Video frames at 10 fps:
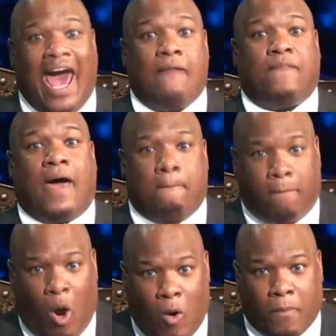At that
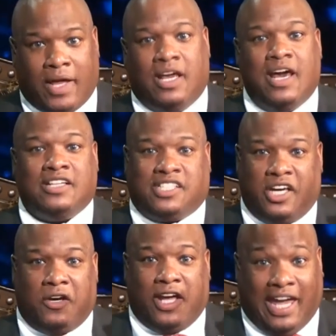moment,
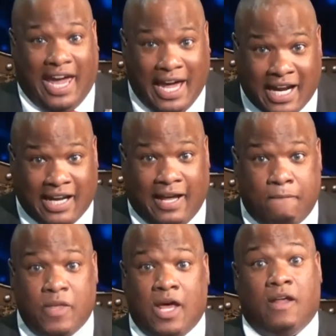Senator Kennedy,
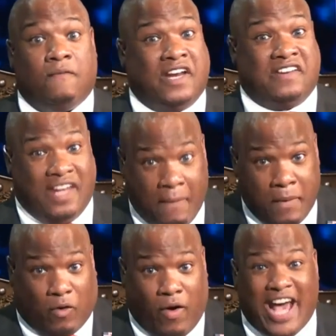the
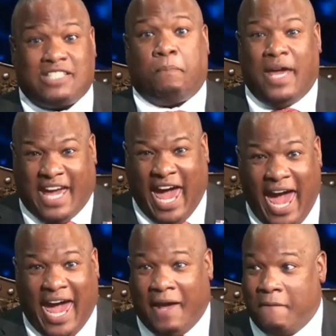Democrats
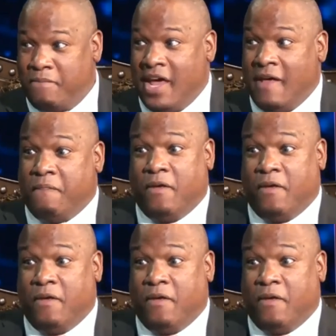became the